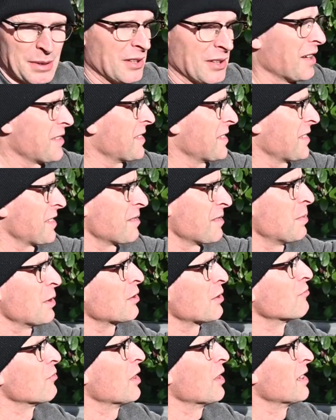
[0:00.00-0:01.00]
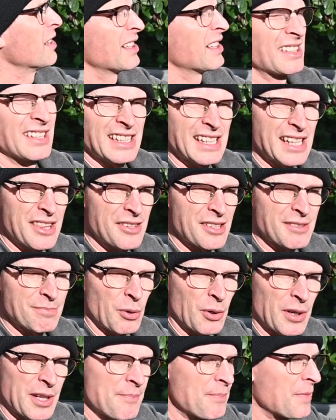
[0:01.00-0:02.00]
nicer, because that's a bit rotten underneath this
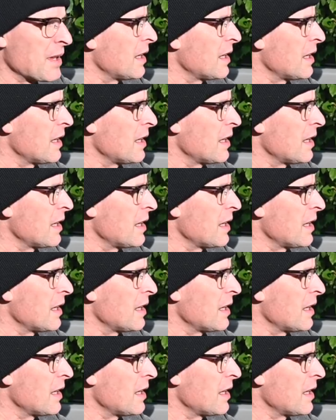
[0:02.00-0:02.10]
bonnet.